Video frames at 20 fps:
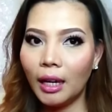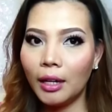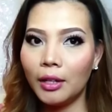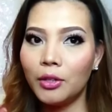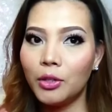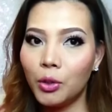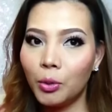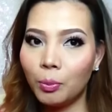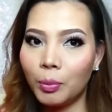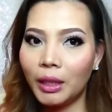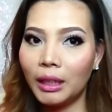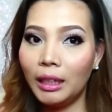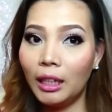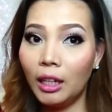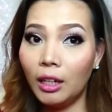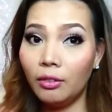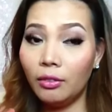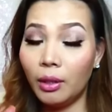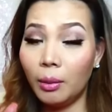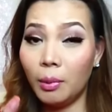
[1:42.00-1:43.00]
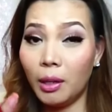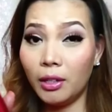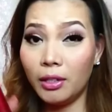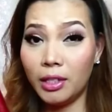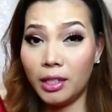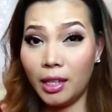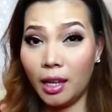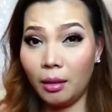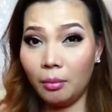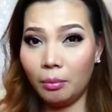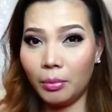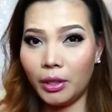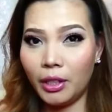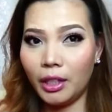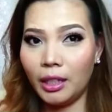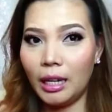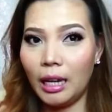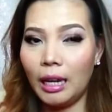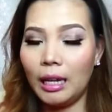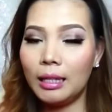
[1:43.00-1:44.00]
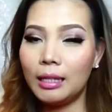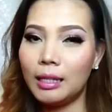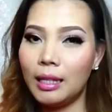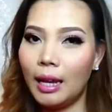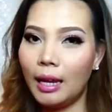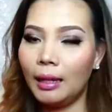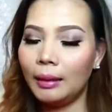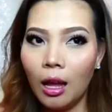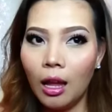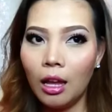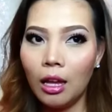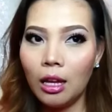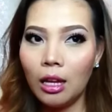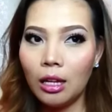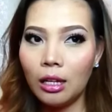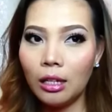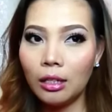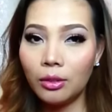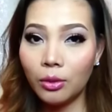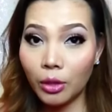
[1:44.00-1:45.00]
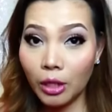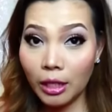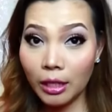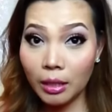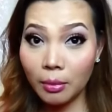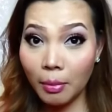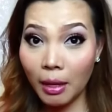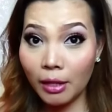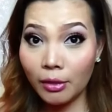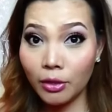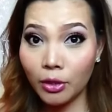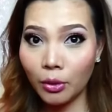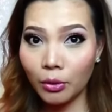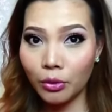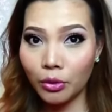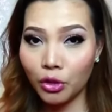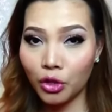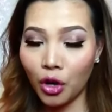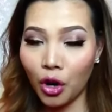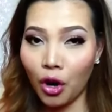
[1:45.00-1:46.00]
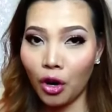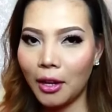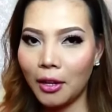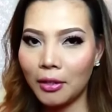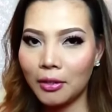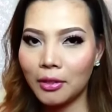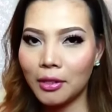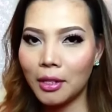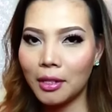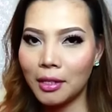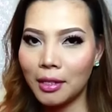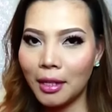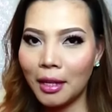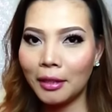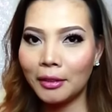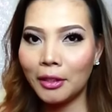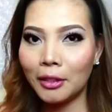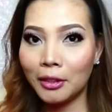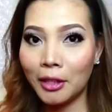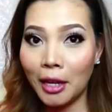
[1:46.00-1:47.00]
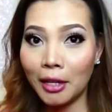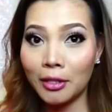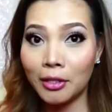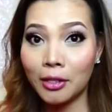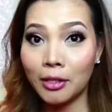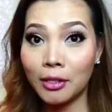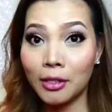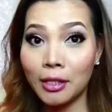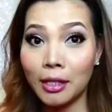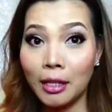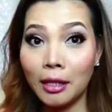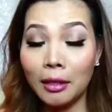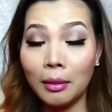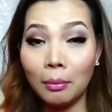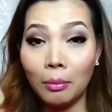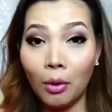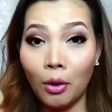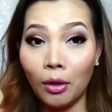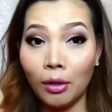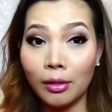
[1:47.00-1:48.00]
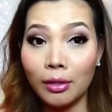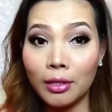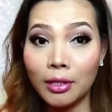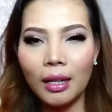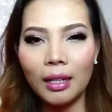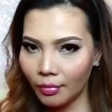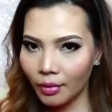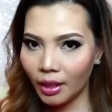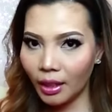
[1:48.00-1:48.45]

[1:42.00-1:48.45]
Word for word: I super love about Scentbird is that it really smells so strong, just like the testers in the malls.